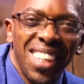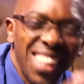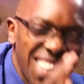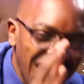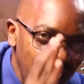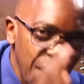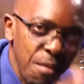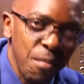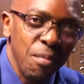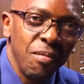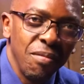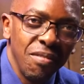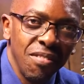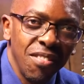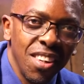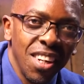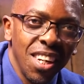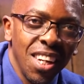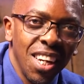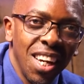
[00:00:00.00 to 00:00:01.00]
Time.
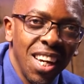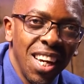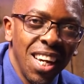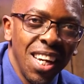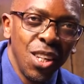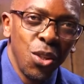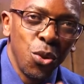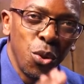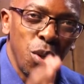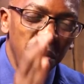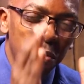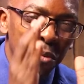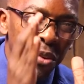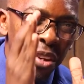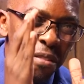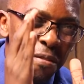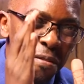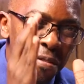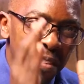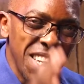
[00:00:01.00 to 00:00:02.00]
So if you
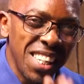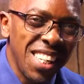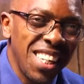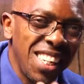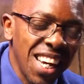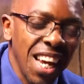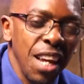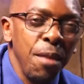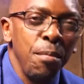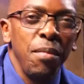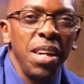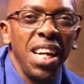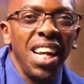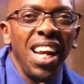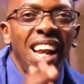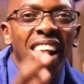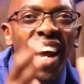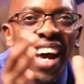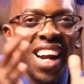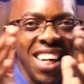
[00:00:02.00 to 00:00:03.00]
invest time
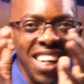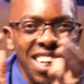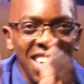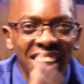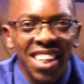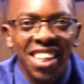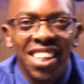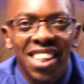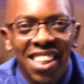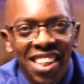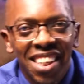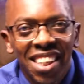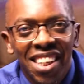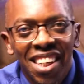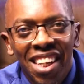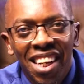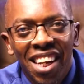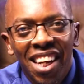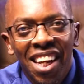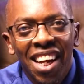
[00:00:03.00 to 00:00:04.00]
in learning,
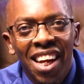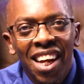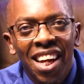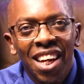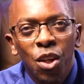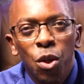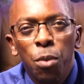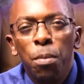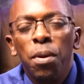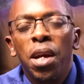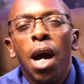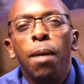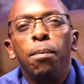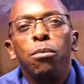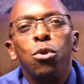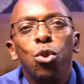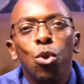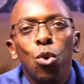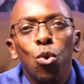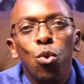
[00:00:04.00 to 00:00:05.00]
you become
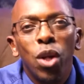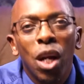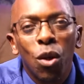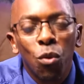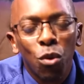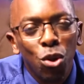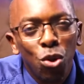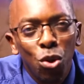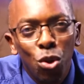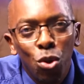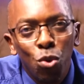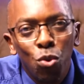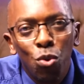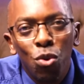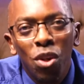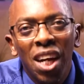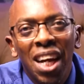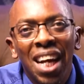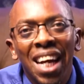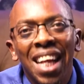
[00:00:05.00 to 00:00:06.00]
so good at what you do
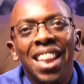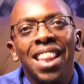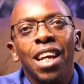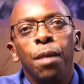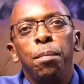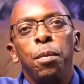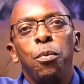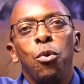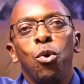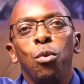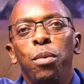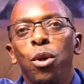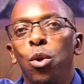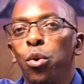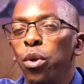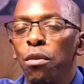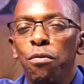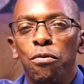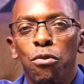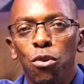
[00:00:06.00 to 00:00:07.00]
that people will be
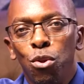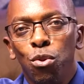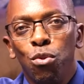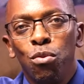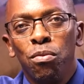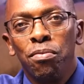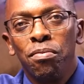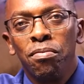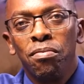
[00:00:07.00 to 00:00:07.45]
looking for you.